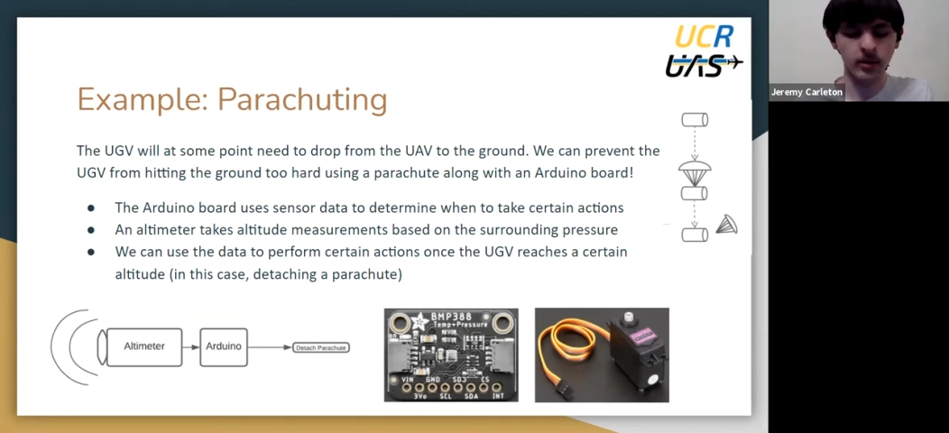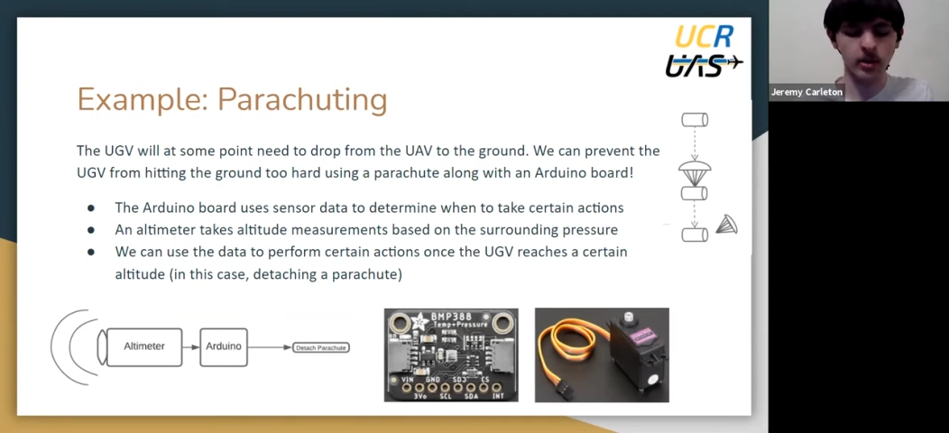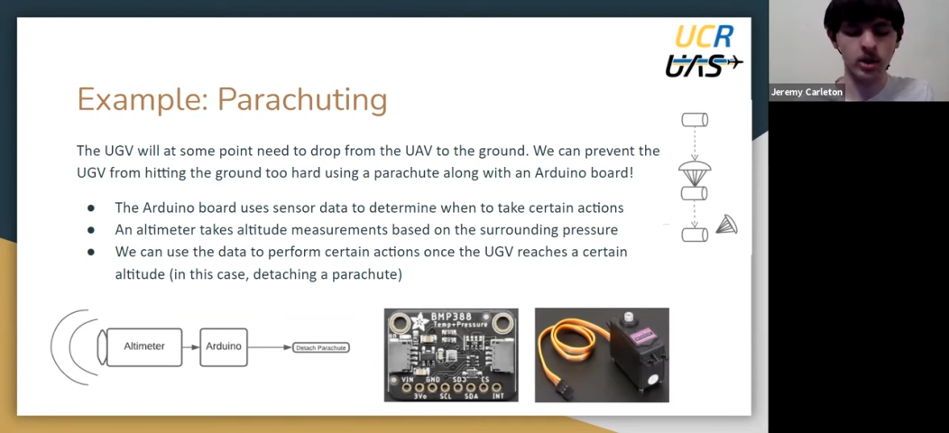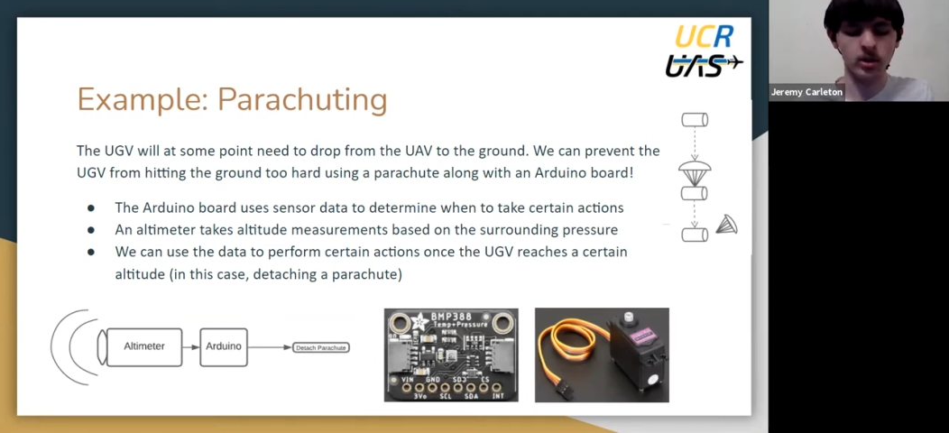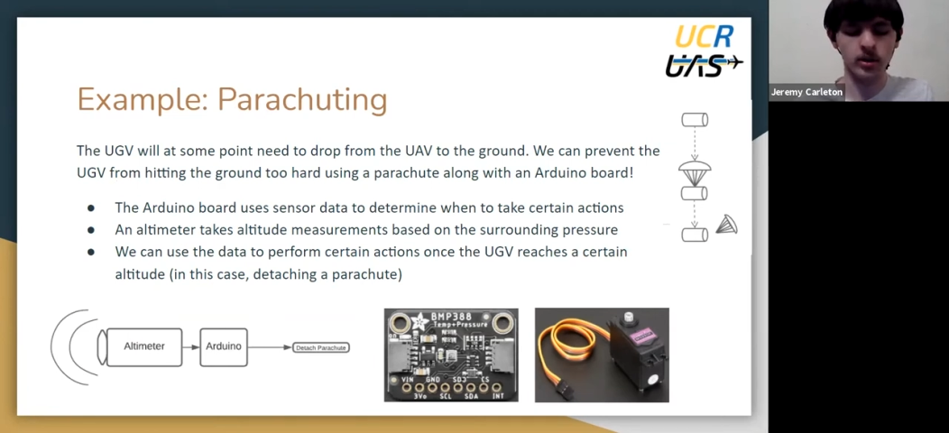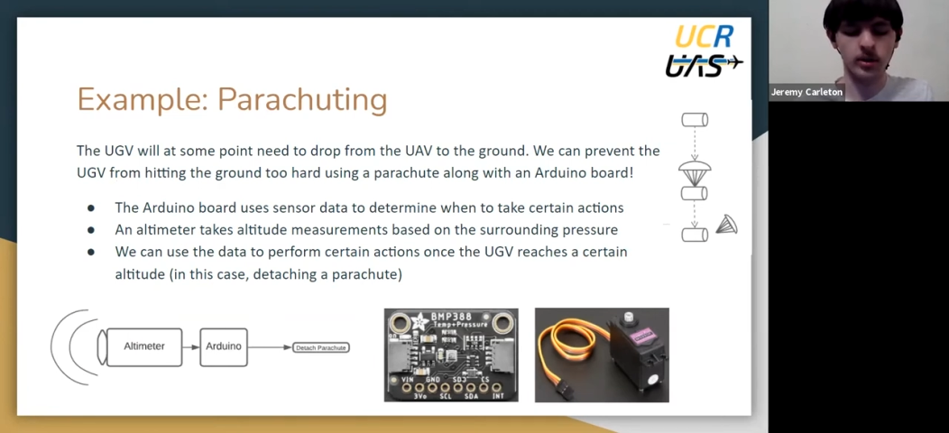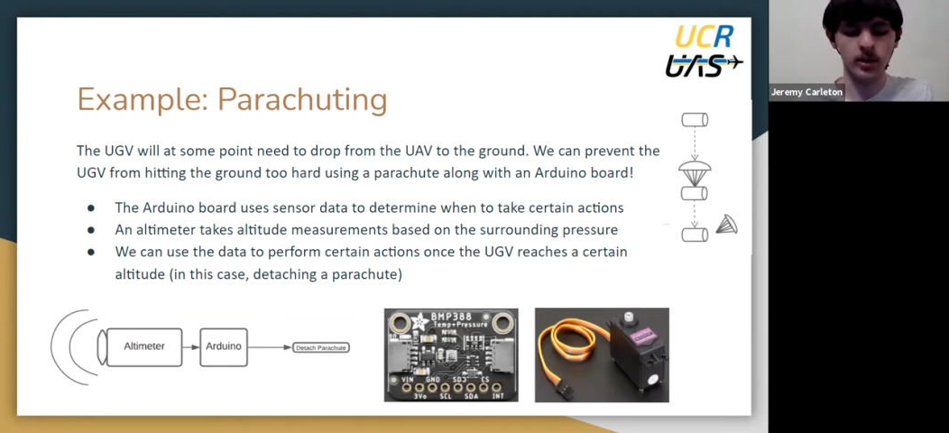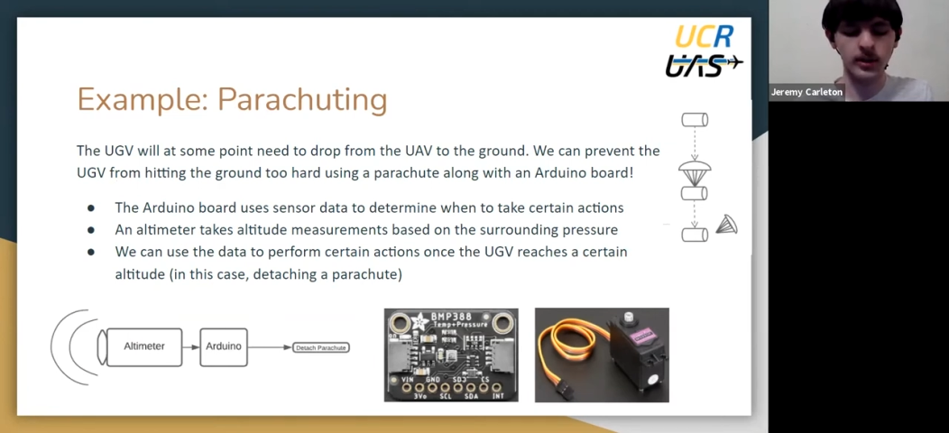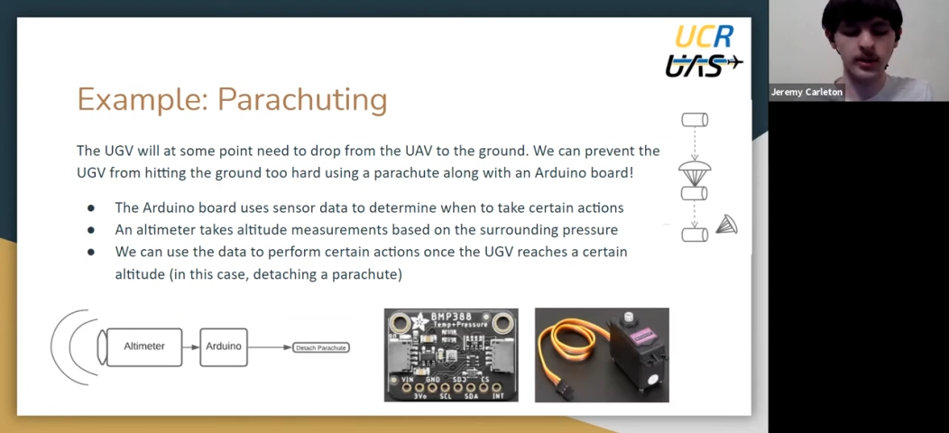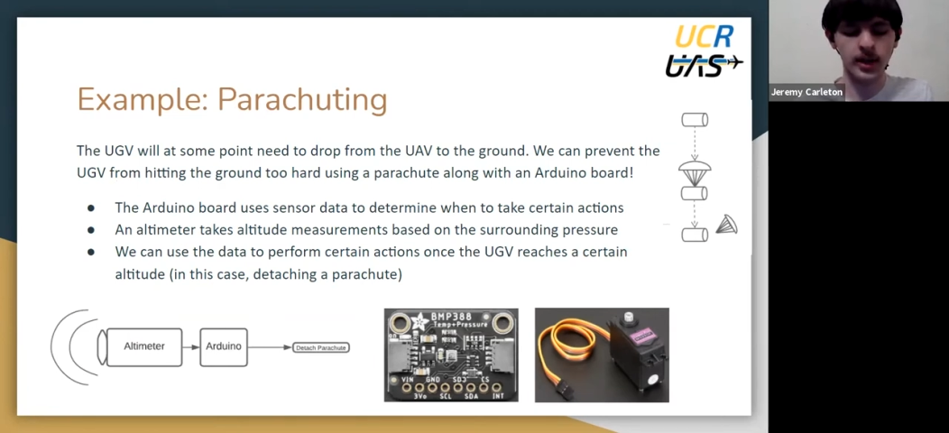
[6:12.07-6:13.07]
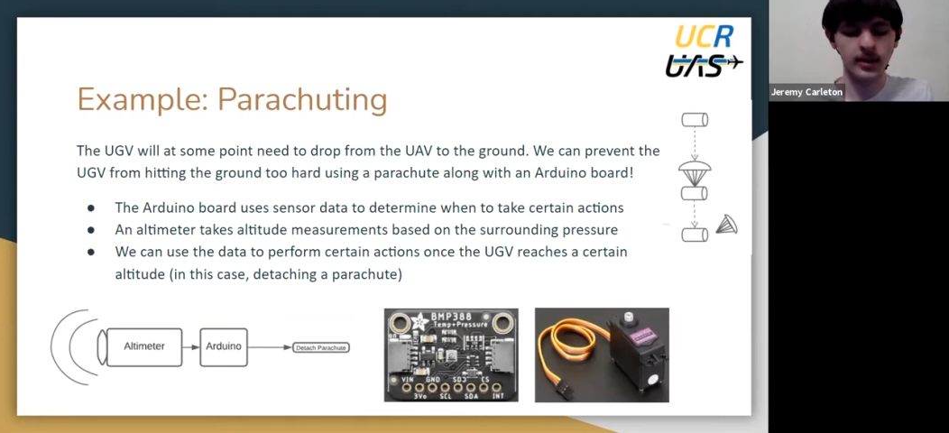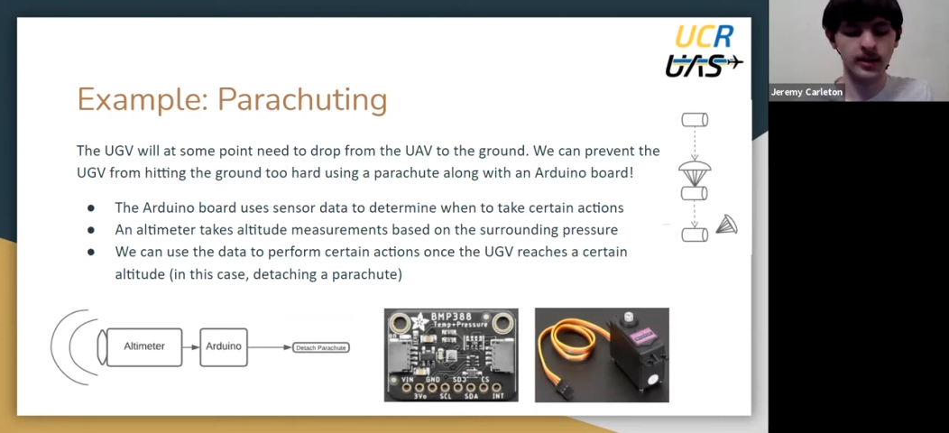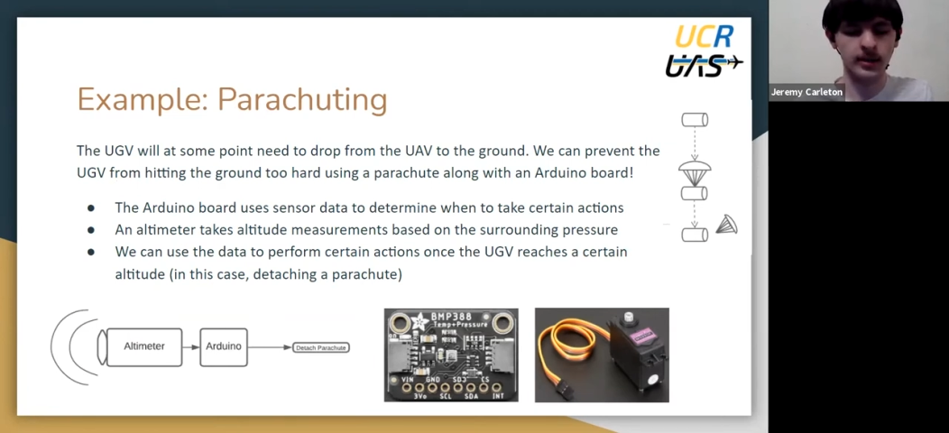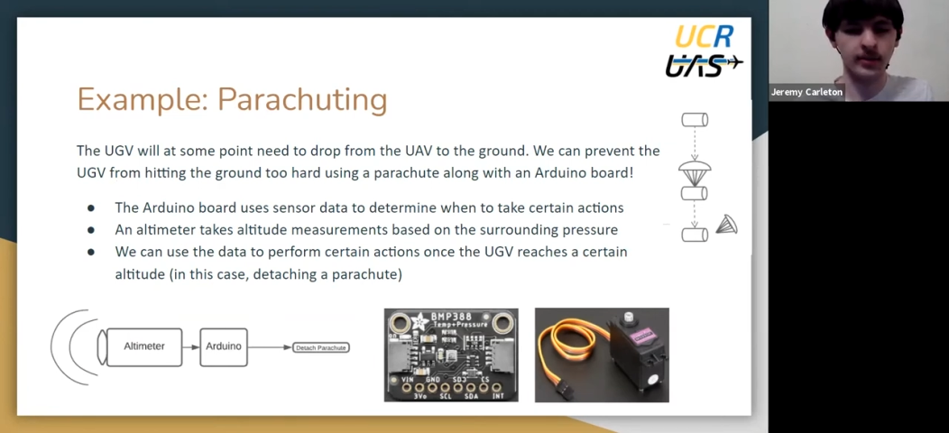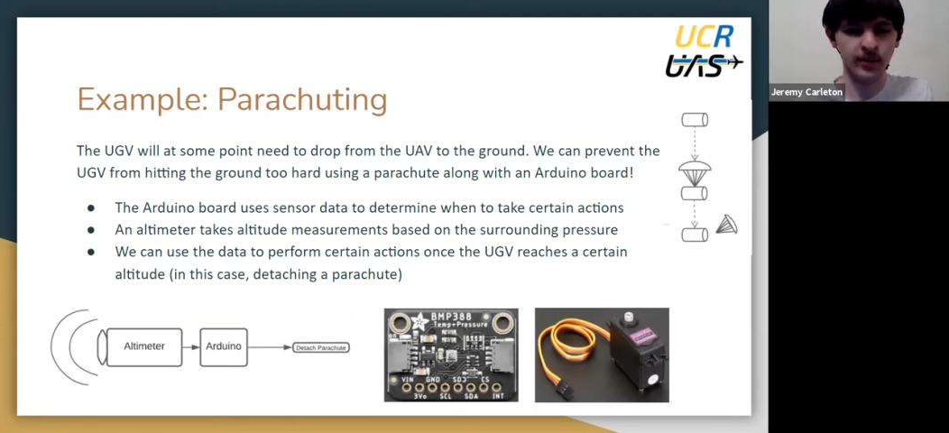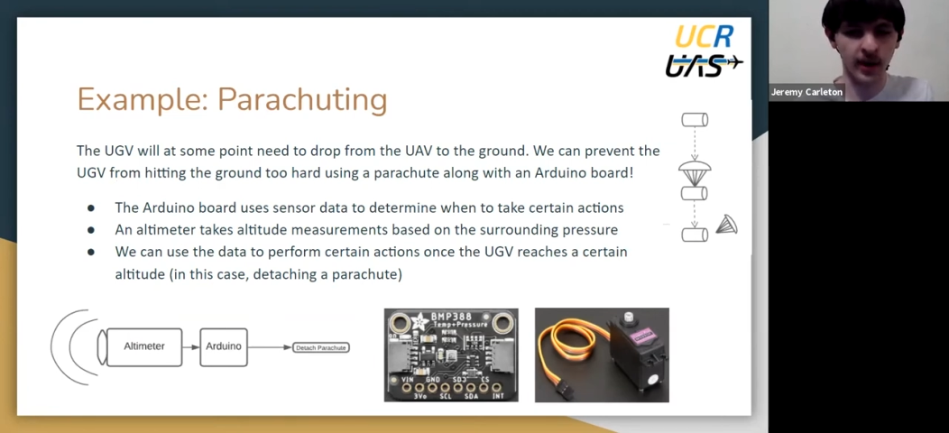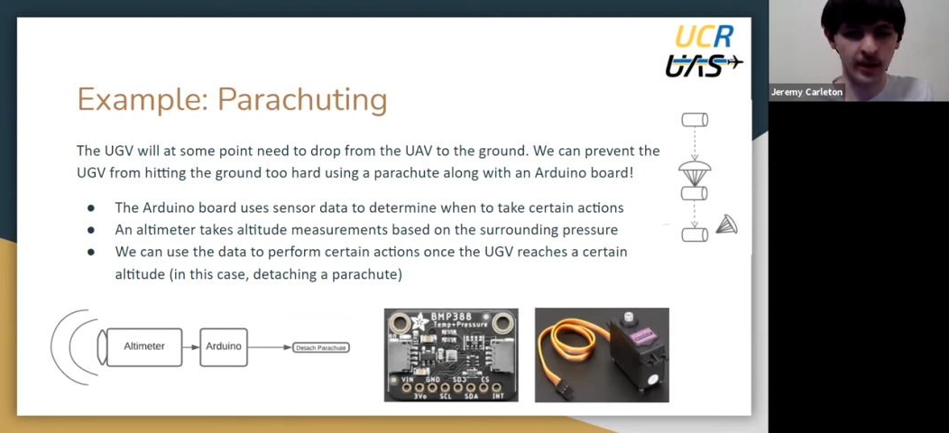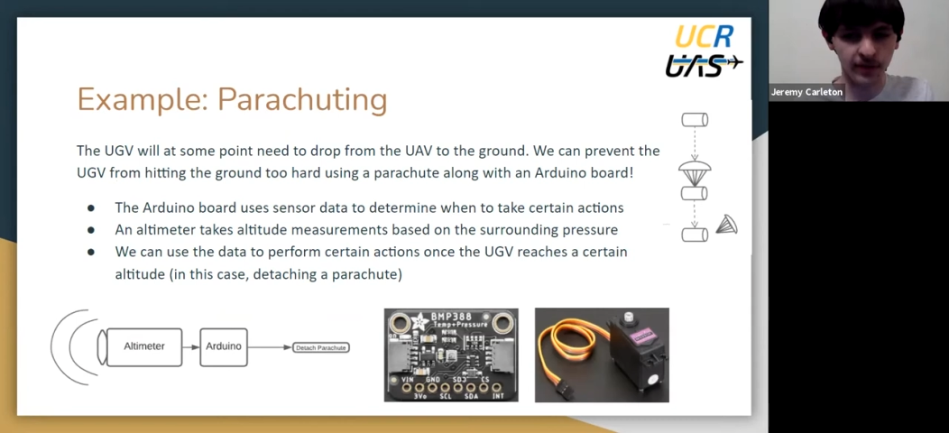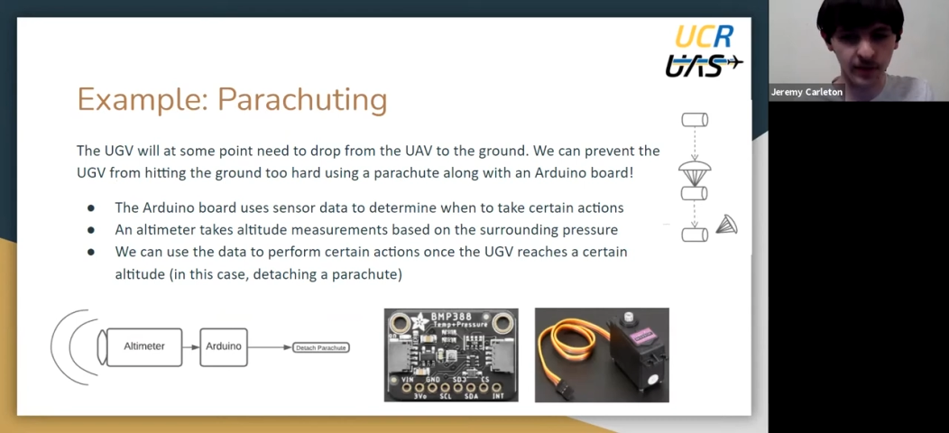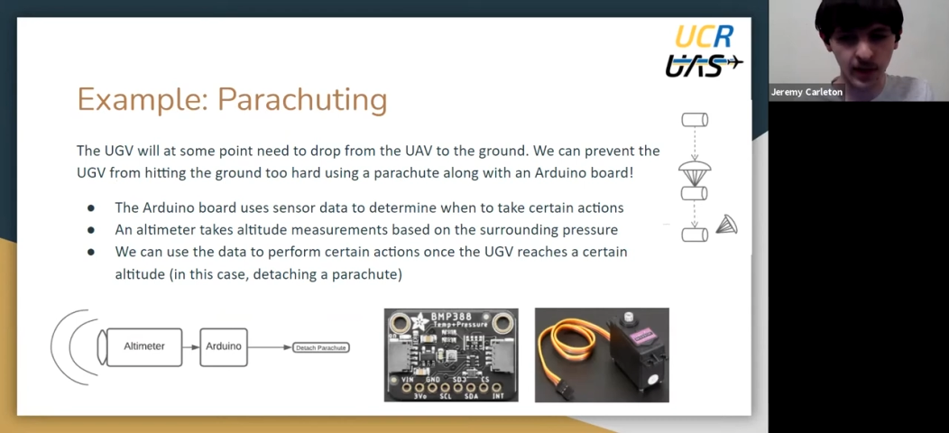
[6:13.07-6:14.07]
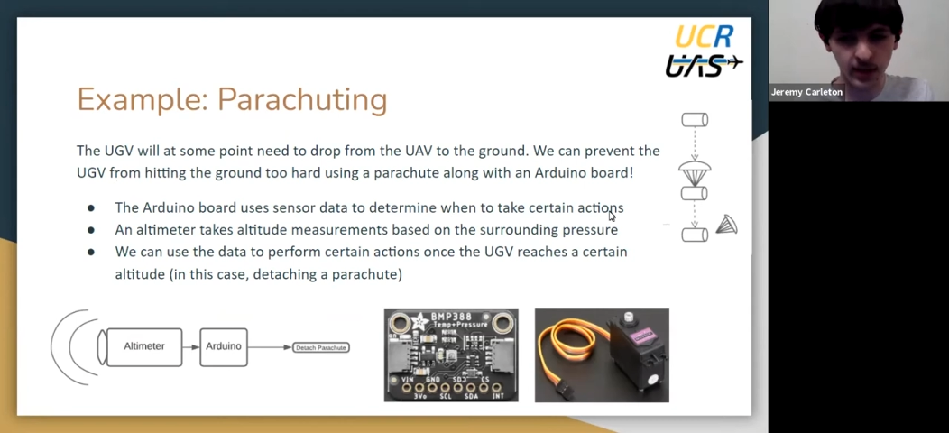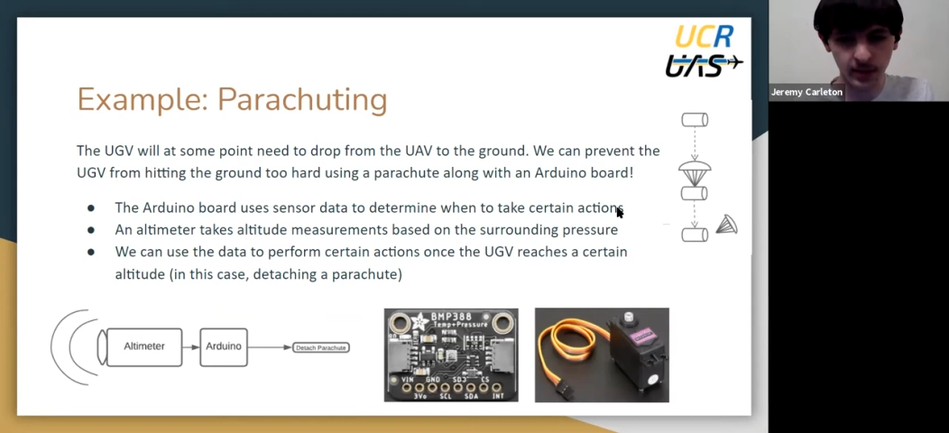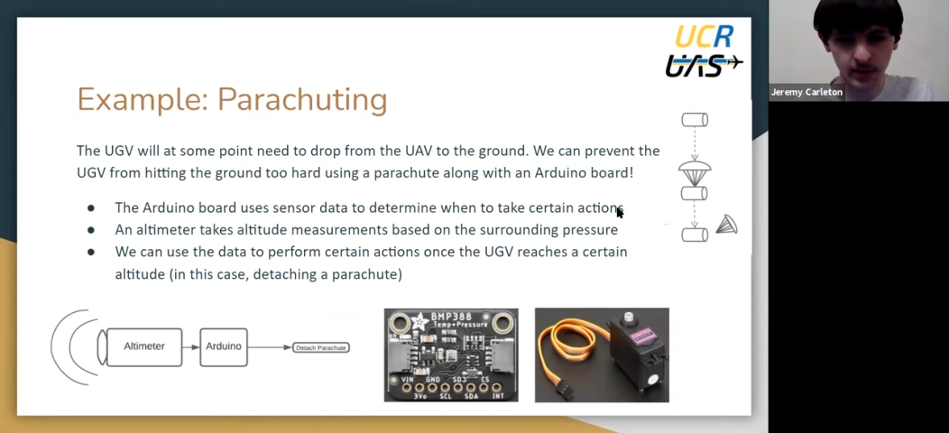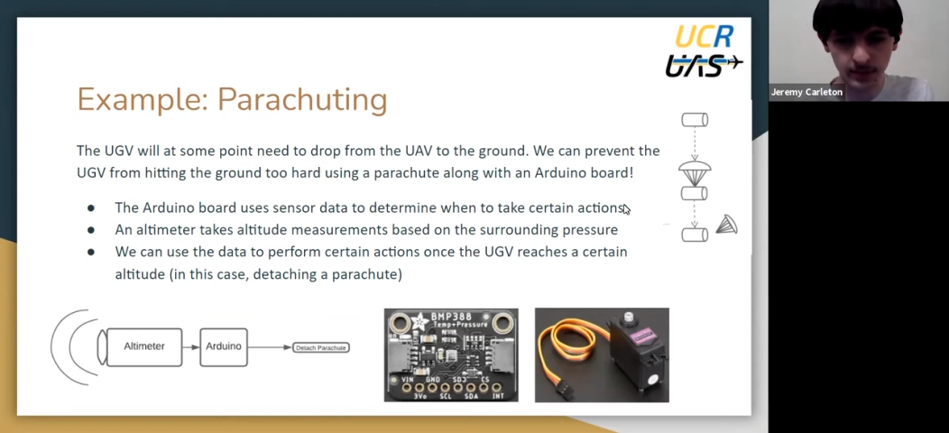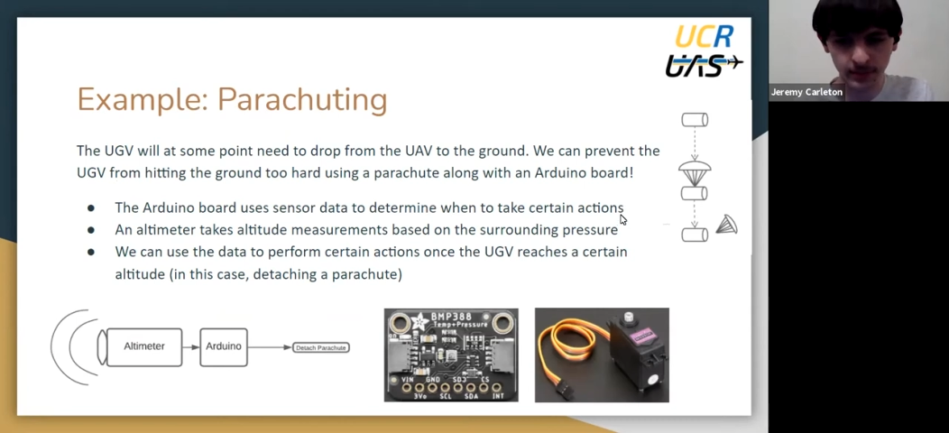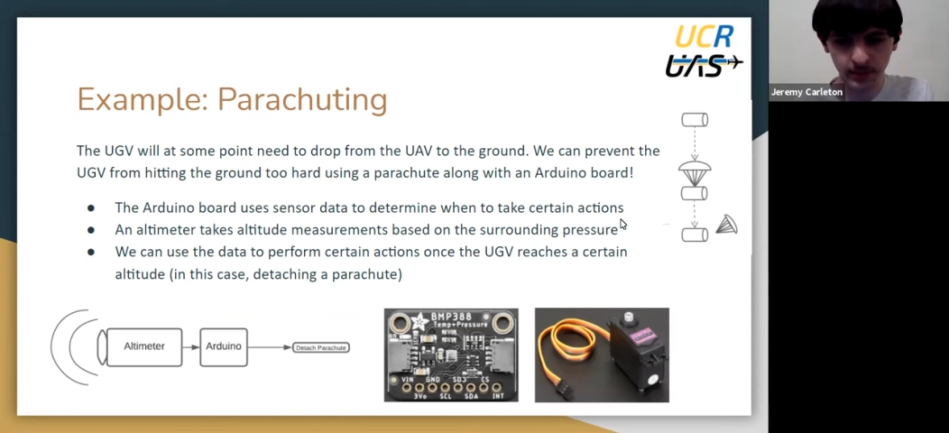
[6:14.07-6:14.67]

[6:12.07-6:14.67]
which in this case is 5 feet.